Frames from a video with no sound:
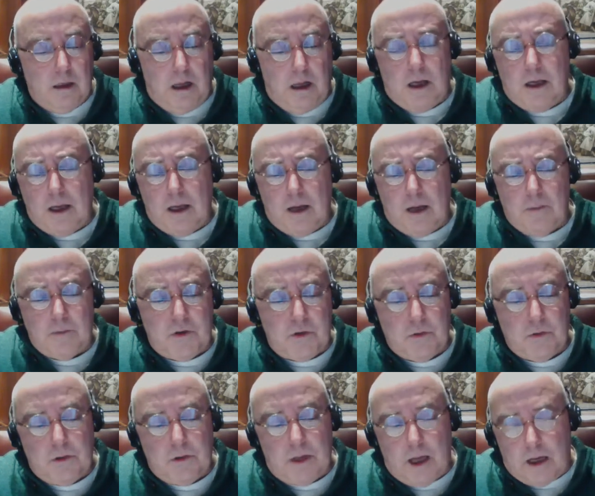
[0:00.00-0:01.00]
I am
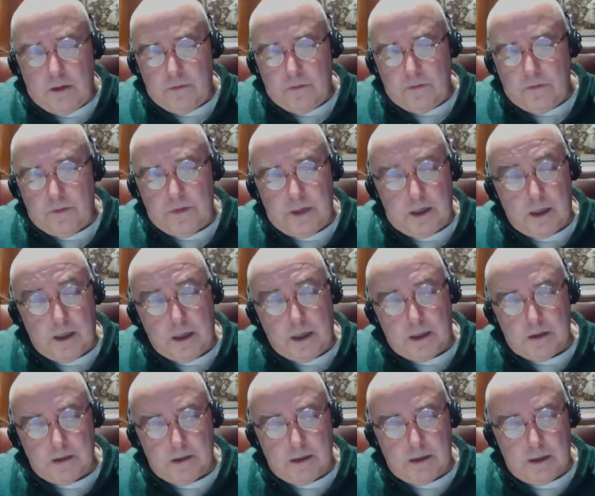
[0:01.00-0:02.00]
to life the
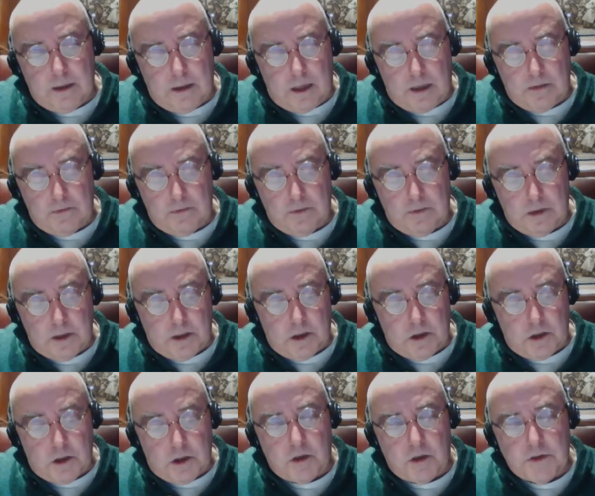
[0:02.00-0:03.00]
anti-life,
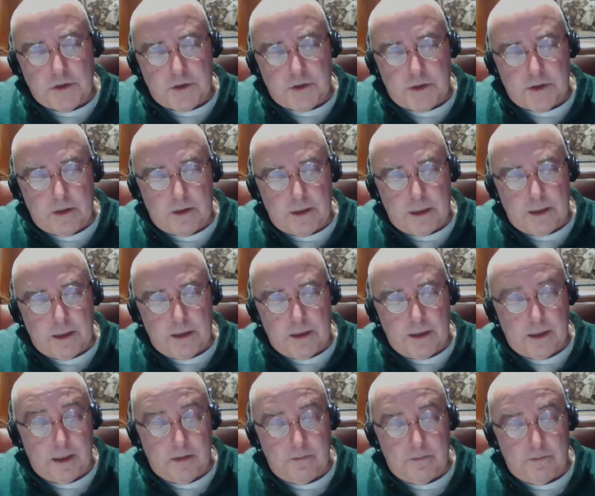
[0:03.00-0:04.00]
constantly
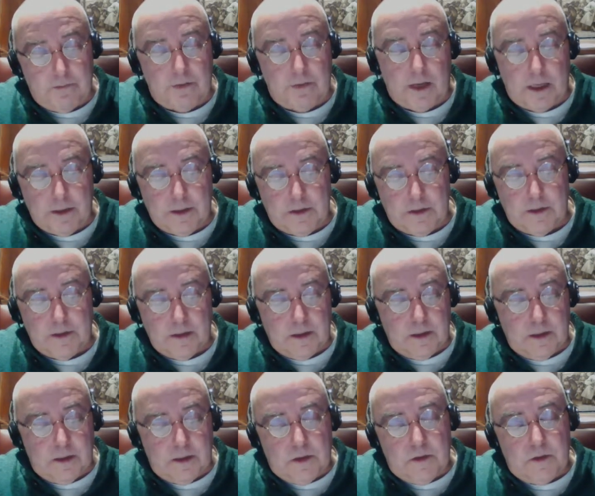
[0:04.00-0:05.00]
in flight.
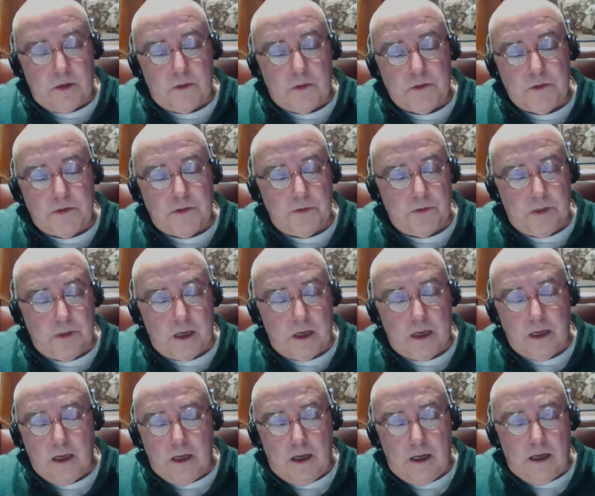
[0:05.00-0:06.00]
No sooner
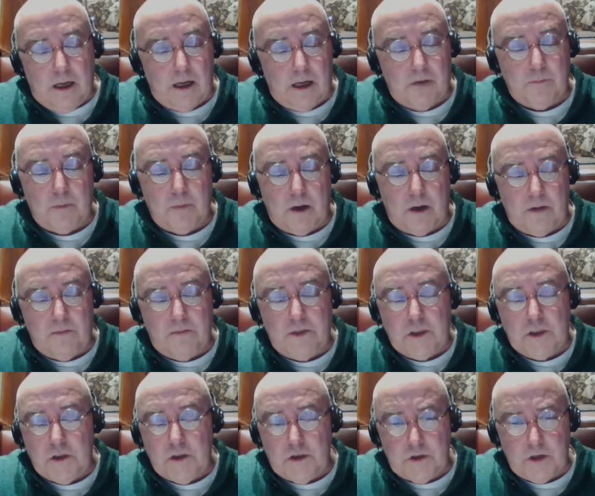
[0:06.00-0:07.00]
have my
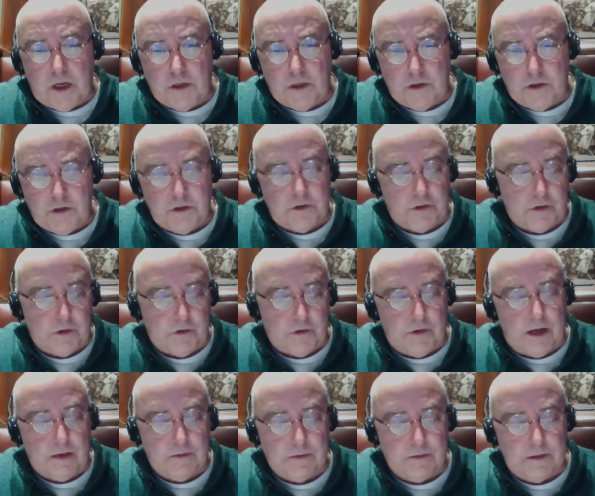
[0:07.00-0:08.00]
feet touched the
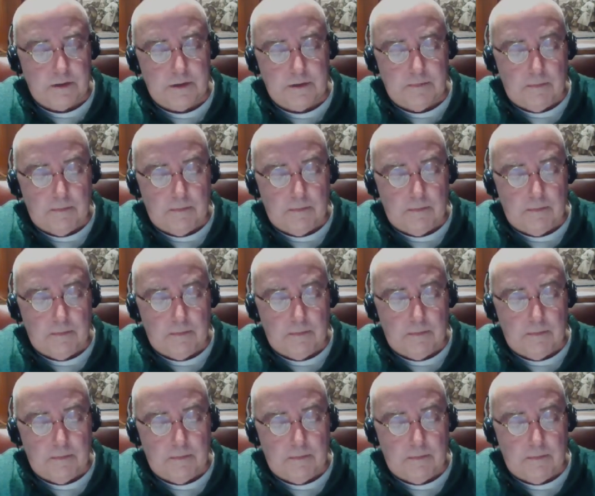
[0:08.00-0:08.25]
ground.